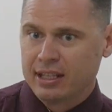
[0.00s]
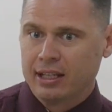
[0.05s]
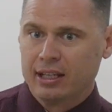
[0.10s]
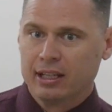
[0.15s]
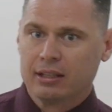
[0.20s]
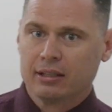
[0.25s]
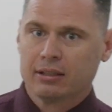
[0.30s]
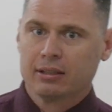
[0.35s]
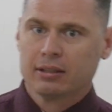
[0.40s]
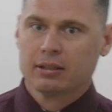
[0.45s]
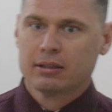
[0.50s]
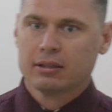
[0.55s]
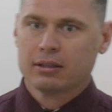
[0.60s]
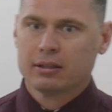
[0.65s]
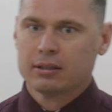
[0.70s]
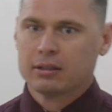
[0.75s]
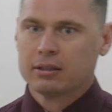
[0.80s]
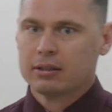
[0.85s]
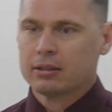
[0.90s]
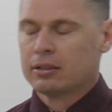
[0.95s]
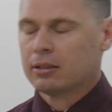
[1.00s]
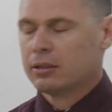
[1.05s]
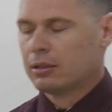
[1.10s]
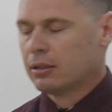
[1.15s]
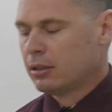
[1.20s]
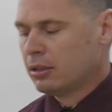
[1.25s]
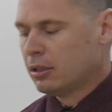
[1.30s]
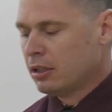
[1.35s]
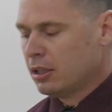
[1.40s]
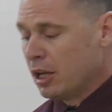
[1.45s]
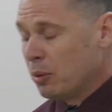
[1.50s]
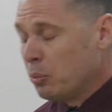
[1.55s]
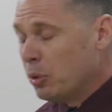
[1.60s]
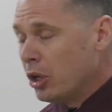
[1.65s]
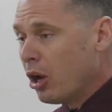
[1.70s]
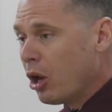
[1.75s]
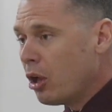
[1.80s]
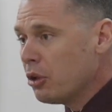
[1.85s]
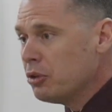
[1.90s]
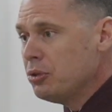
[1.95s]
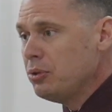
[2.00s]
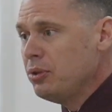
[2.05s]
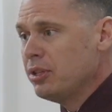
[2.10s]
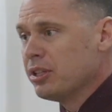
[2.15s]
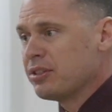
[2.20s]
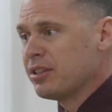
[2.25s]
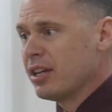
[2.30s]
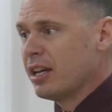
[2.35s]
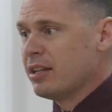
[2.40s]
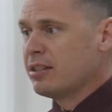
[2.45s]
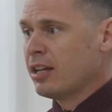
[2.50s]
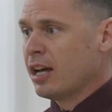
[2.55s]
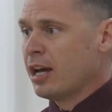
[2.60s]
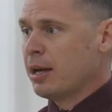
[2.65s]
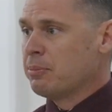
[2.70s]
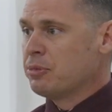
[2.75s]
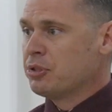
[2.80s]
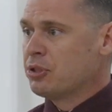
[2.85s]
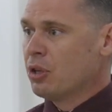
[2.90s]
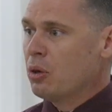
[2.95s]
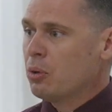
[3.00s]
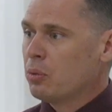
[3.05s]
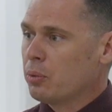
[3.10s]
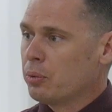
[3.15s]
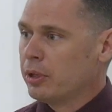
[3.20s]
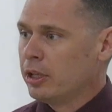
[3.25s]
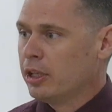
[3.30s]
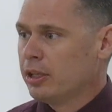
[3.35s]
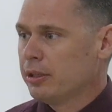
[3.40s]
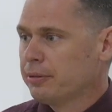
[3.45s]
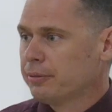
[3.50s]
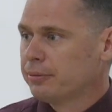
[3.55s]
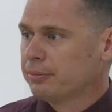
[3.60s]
thing, and we all do this at times, don't we?